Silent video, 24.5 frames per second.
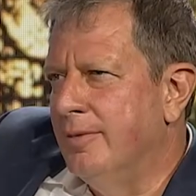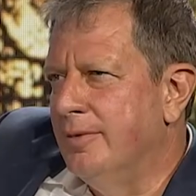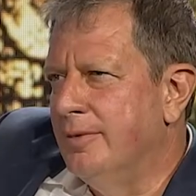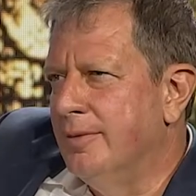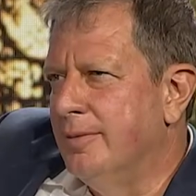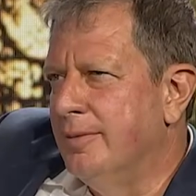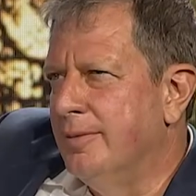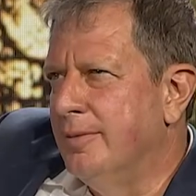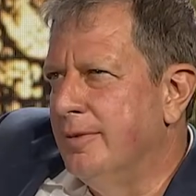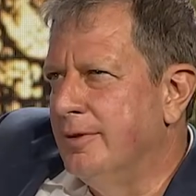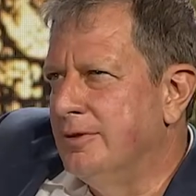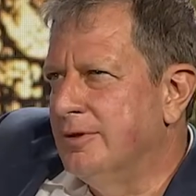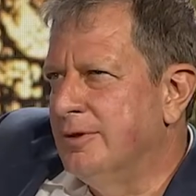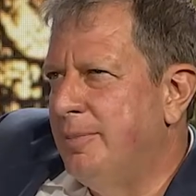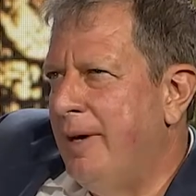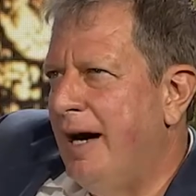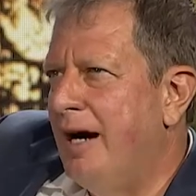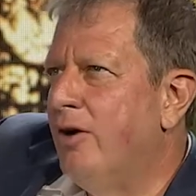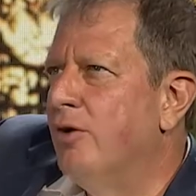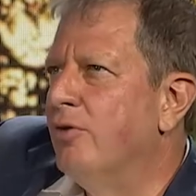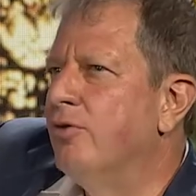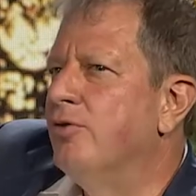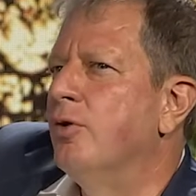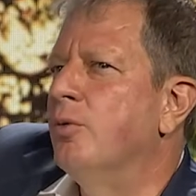most
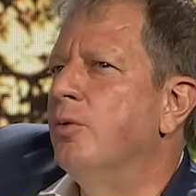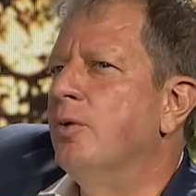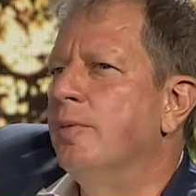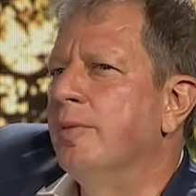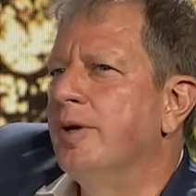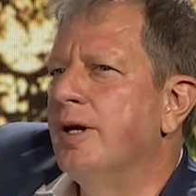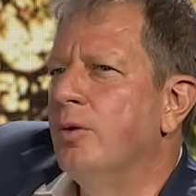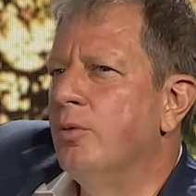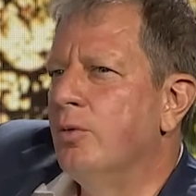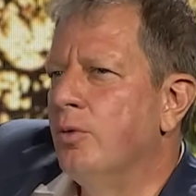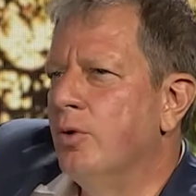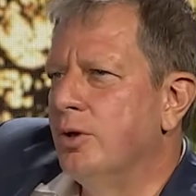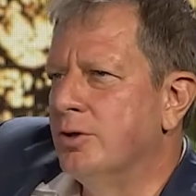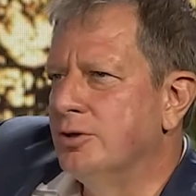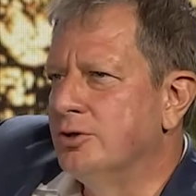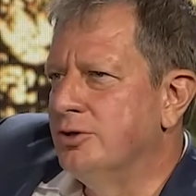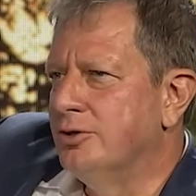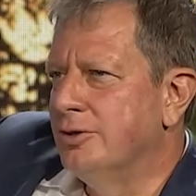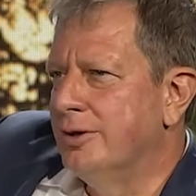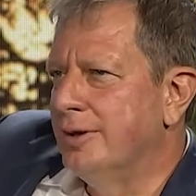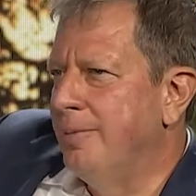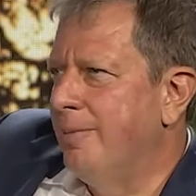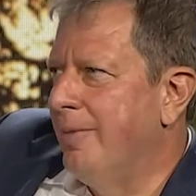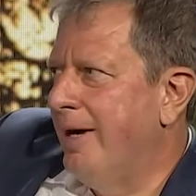powerful woman on Wall
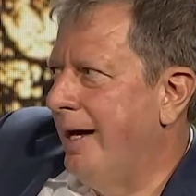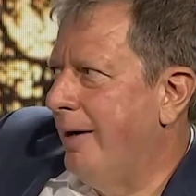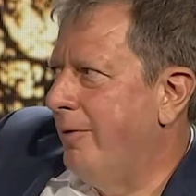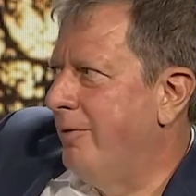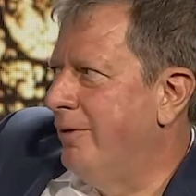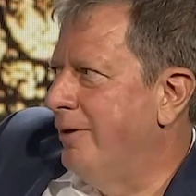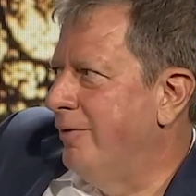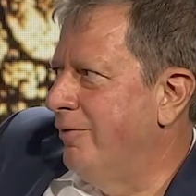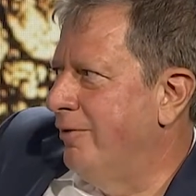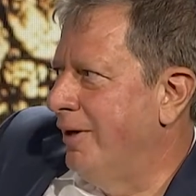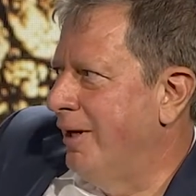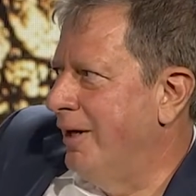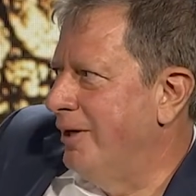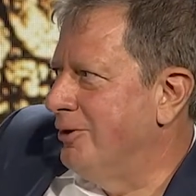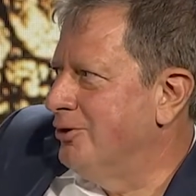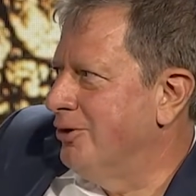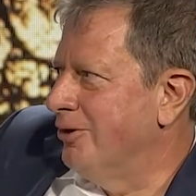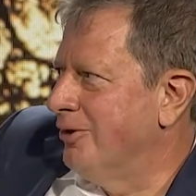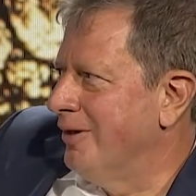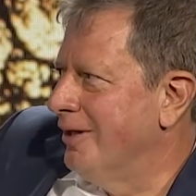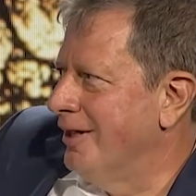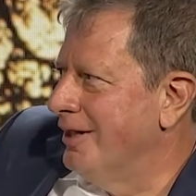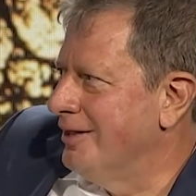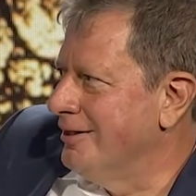Street back when the financial
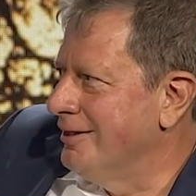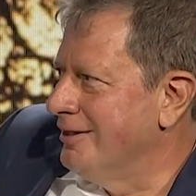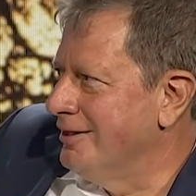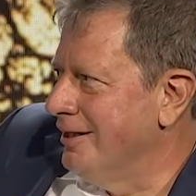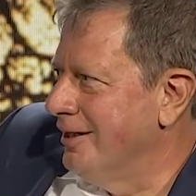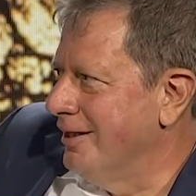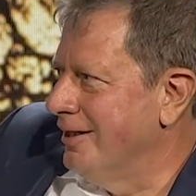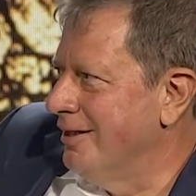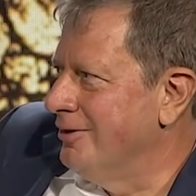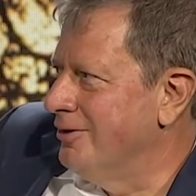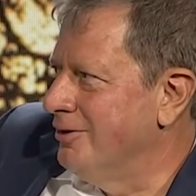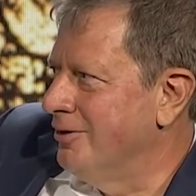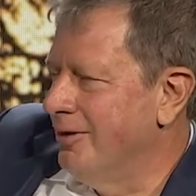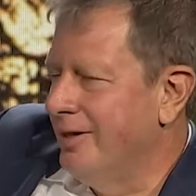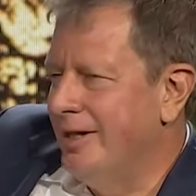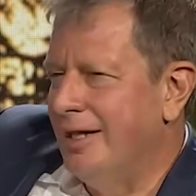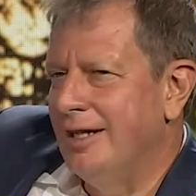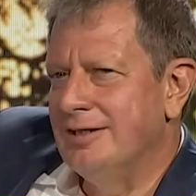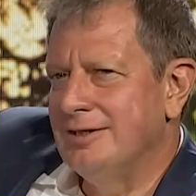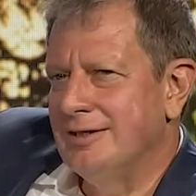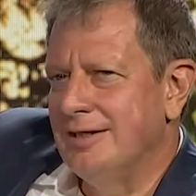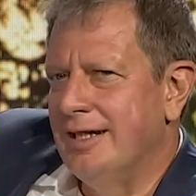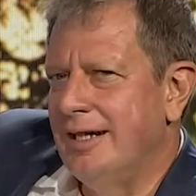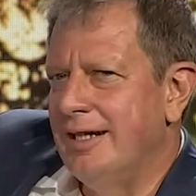crisis hit in
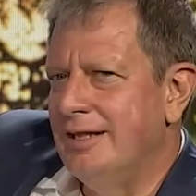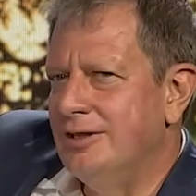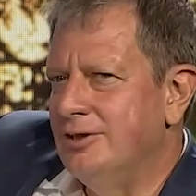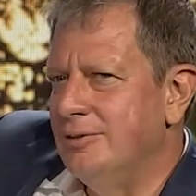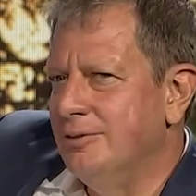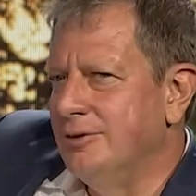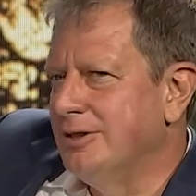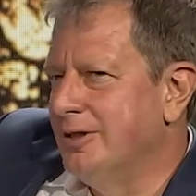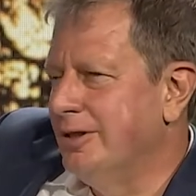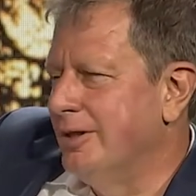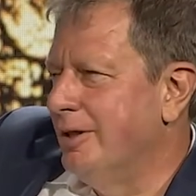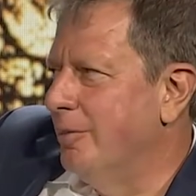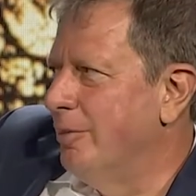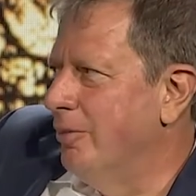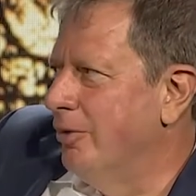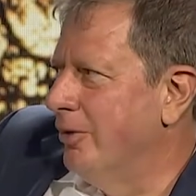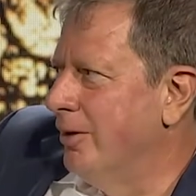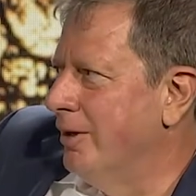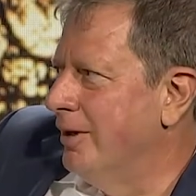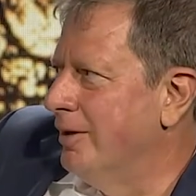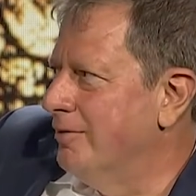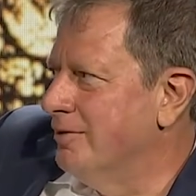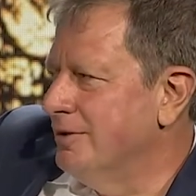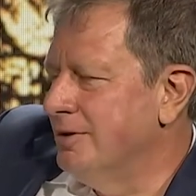2008. She was on the
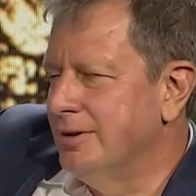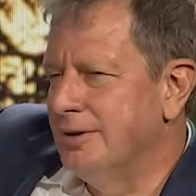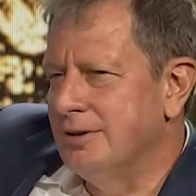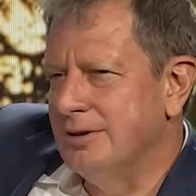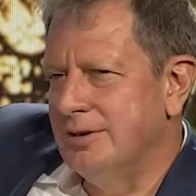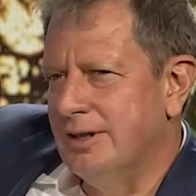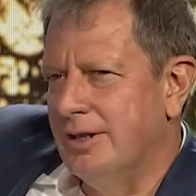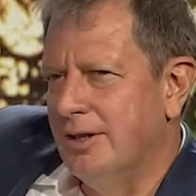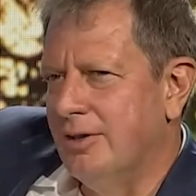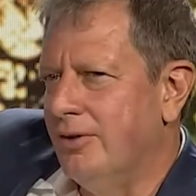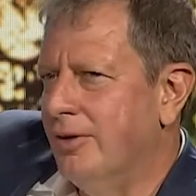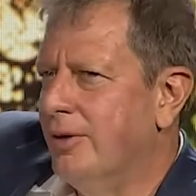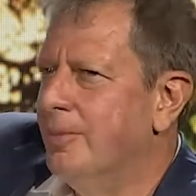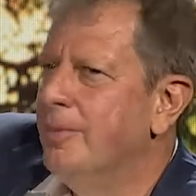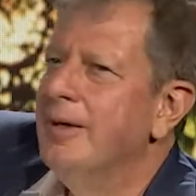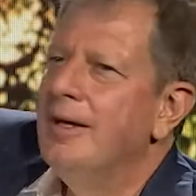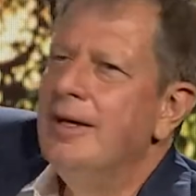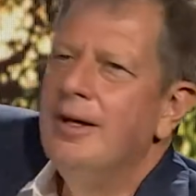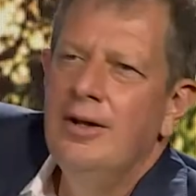board of Citigroup.